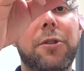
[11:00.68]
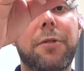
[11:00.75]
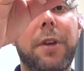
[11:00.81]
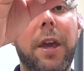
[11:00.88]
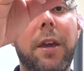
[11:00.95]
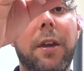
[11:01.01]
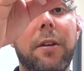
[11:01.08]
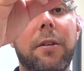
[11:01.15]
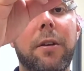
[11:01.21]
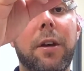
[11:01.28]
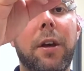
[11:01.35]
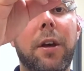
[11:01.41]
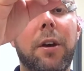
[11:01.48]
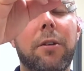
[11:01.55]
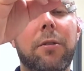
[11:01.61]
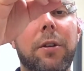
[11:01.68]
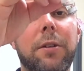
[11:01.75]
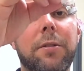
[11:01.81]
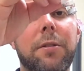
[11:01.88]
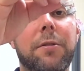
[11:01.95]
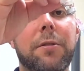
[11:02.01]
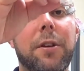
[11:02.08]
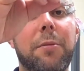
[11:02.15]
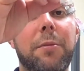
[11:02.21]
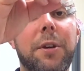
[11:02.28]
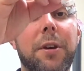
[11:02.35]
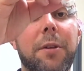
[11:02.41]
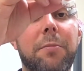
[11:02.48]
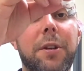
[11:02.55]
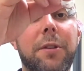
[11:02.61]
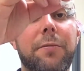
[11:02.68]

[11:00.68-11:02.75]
as you can, or else it's going to become